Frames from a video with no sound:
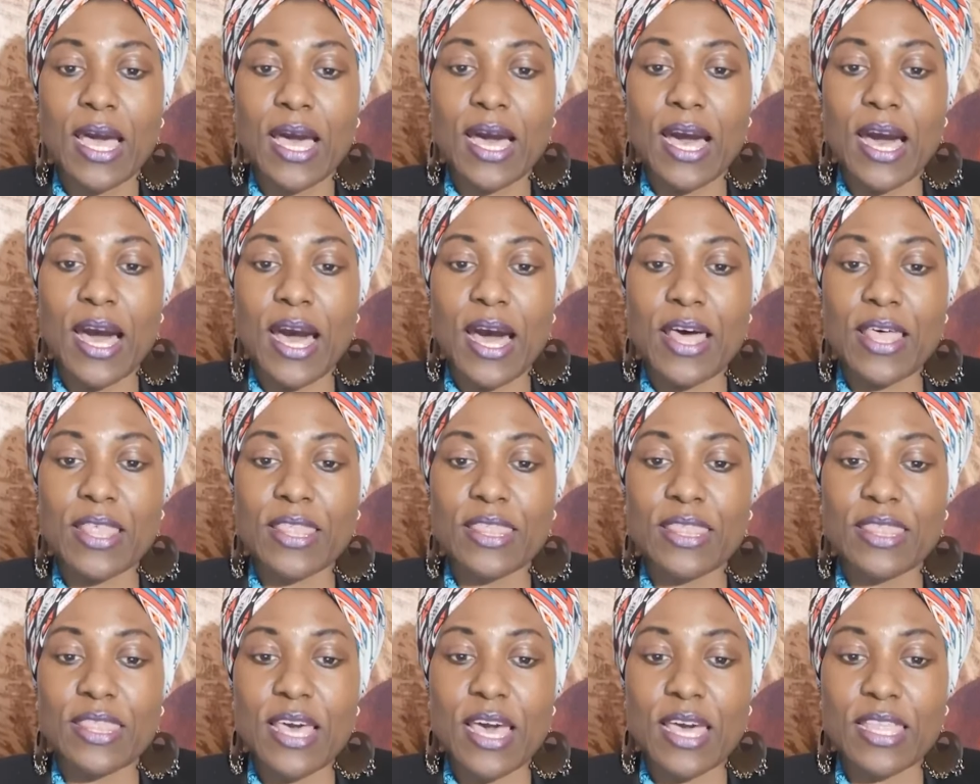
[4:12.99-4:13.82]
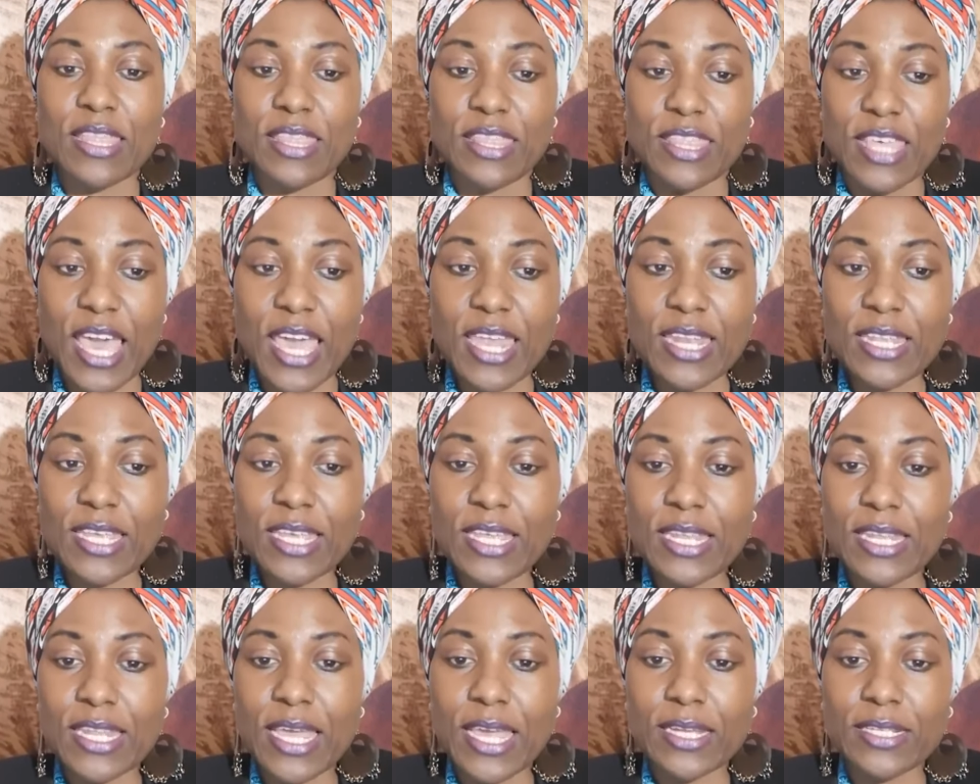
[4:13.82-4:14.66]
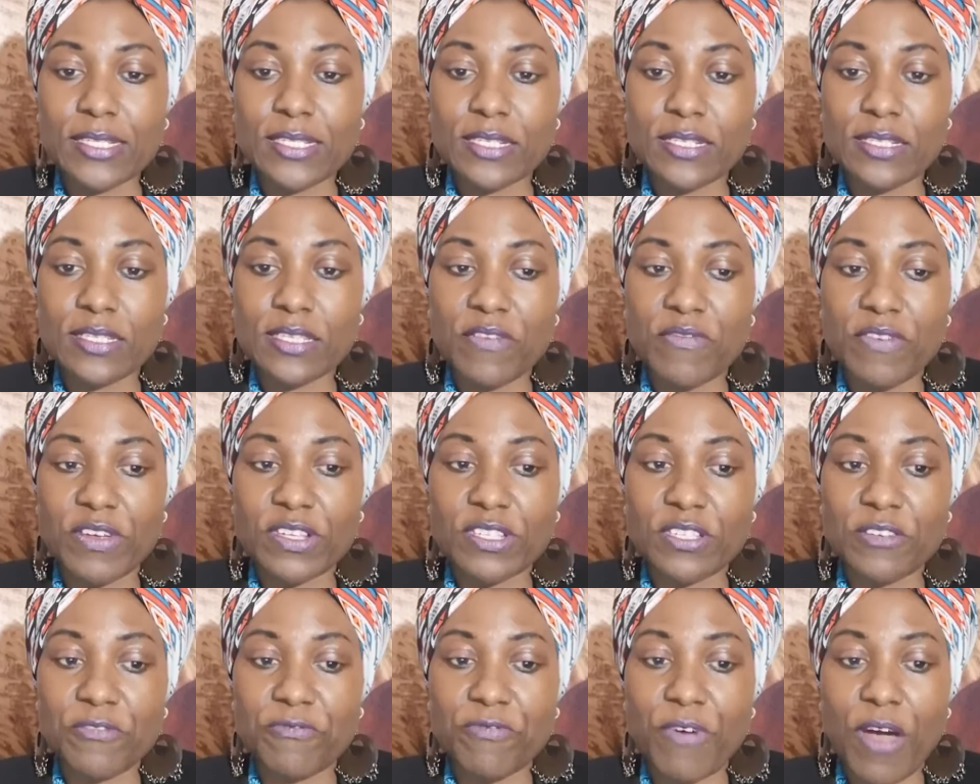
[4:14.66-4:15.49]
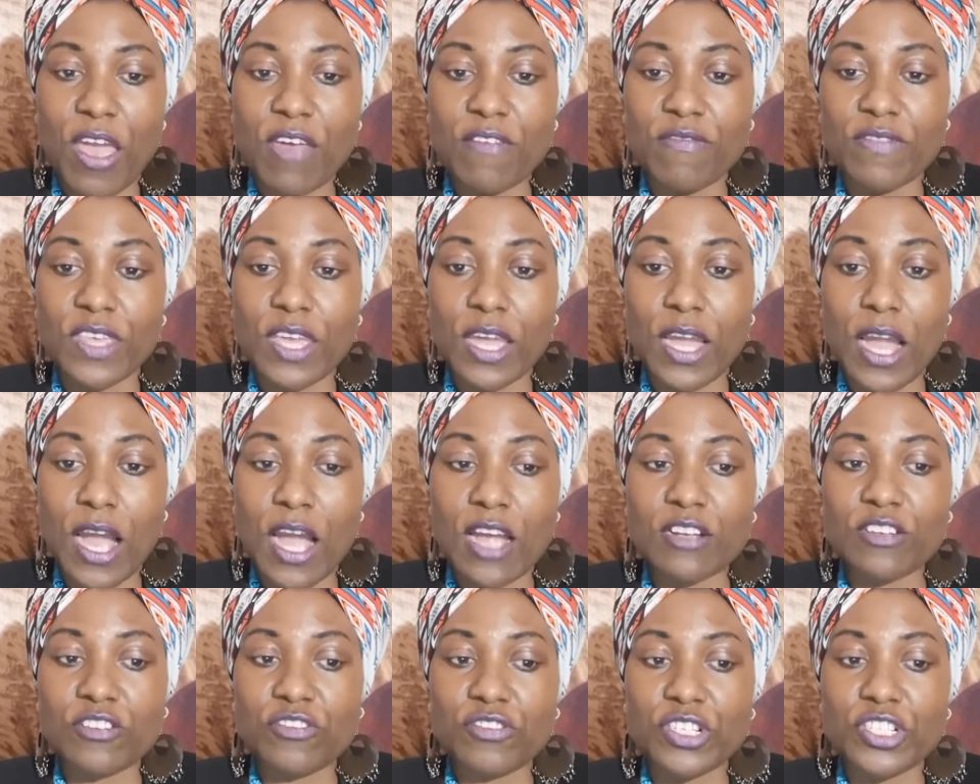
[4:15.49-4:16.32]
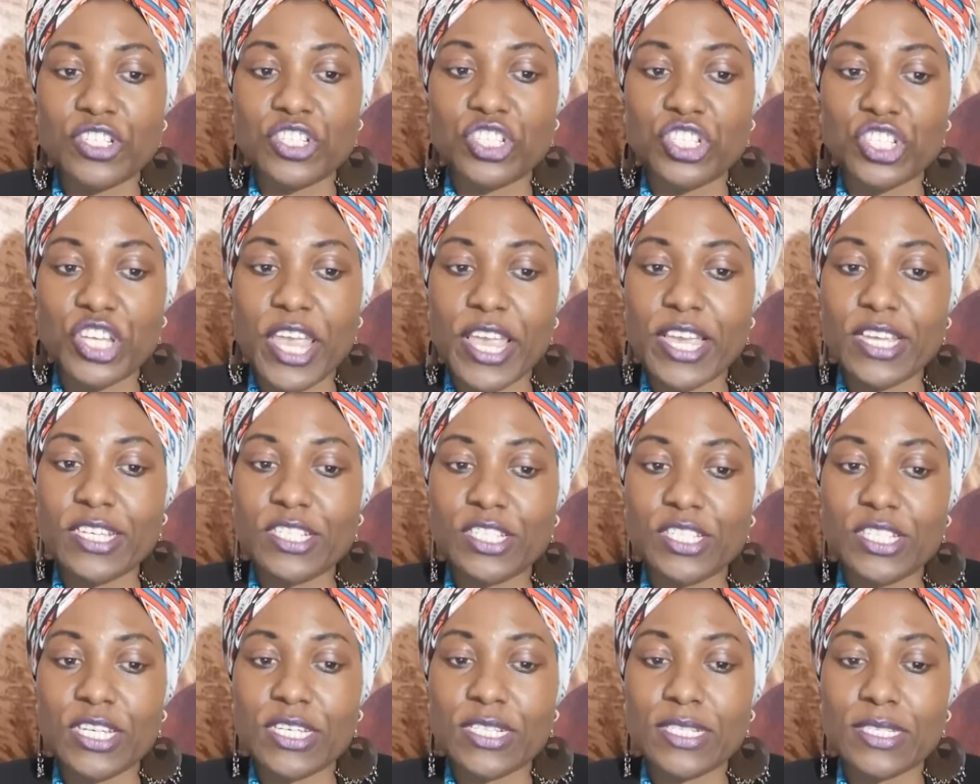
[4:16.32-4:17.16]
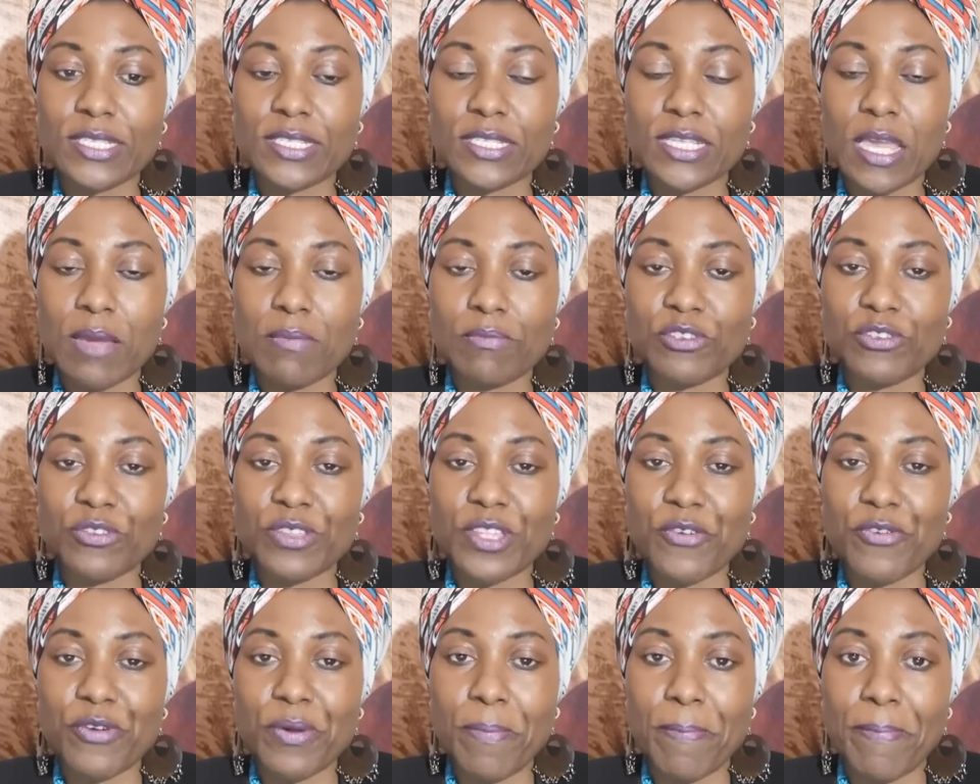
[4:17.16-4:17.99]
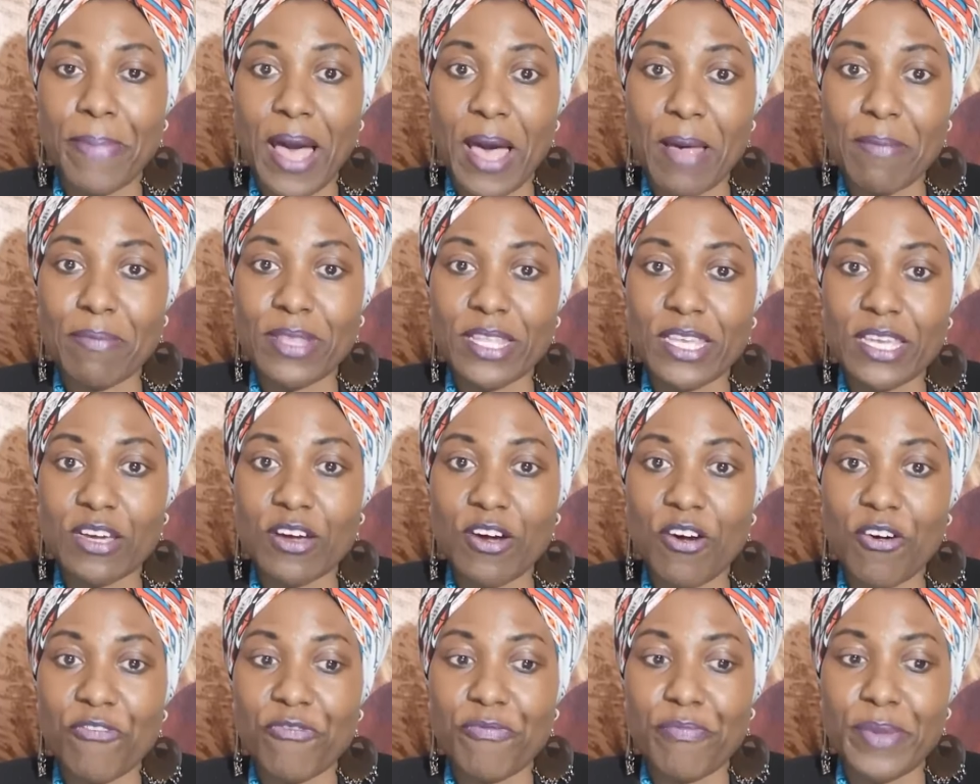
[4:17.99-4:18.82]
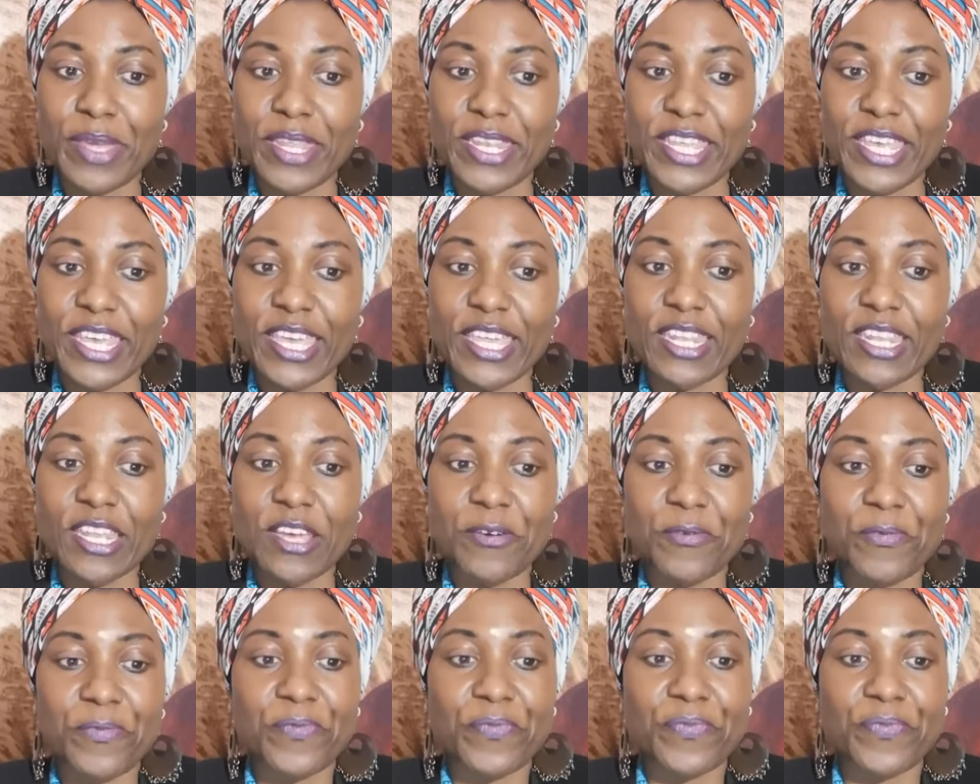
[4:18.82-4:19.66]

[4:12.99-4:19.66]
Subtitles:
Then in 1975, the country changed its name to the Republic of Benin.